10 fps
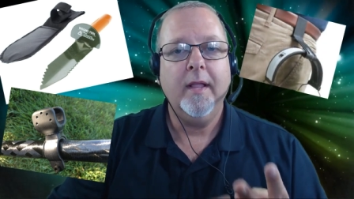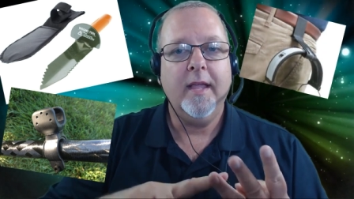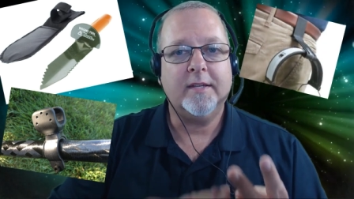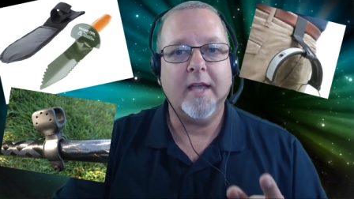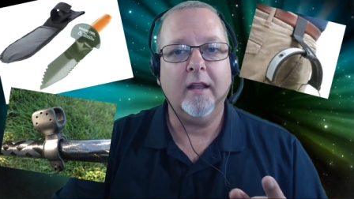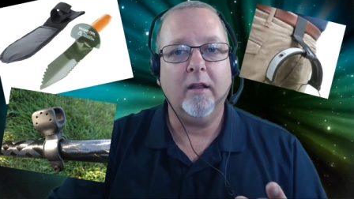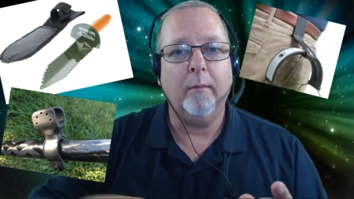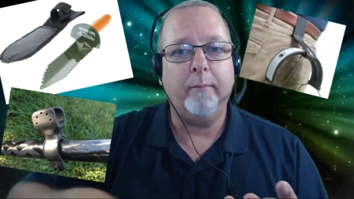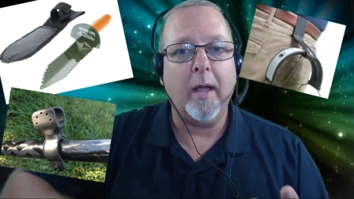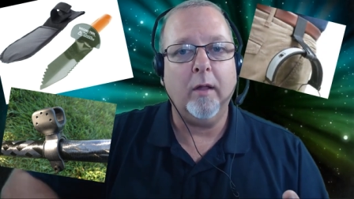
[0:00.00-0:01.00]
It's got a
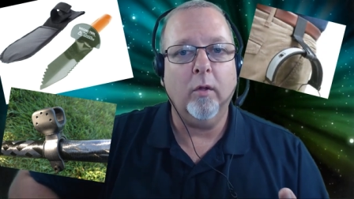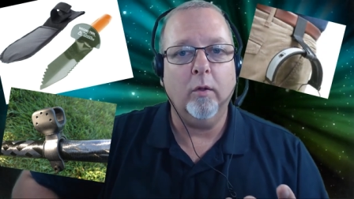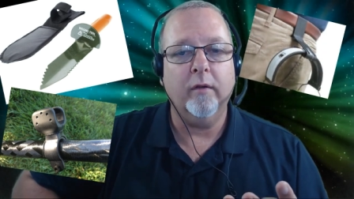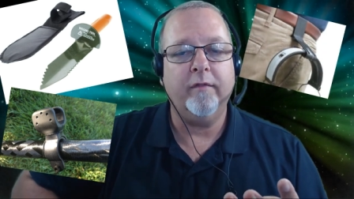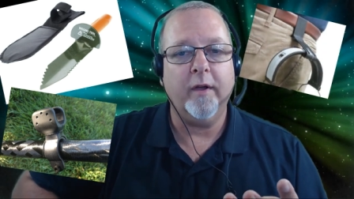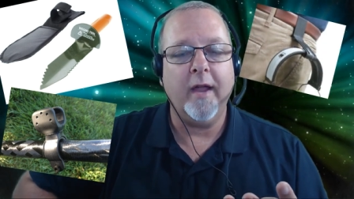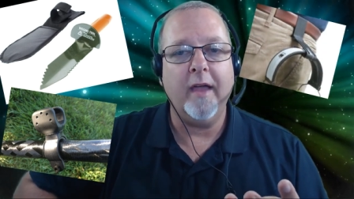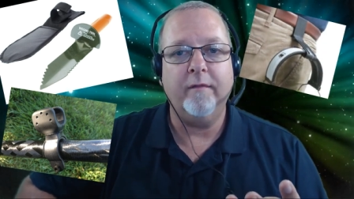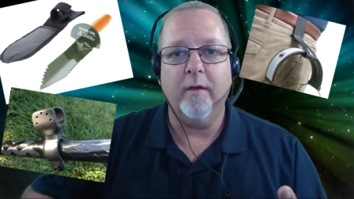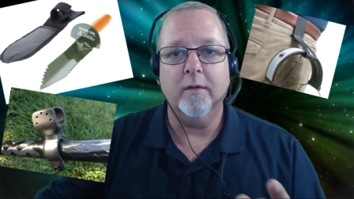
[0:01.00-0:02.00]
little belt holder for your
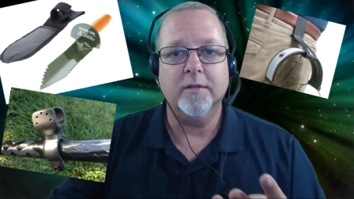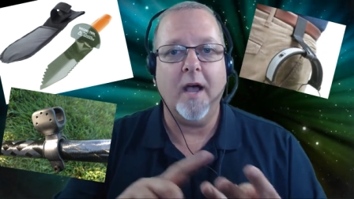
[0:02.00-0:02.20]
headphones.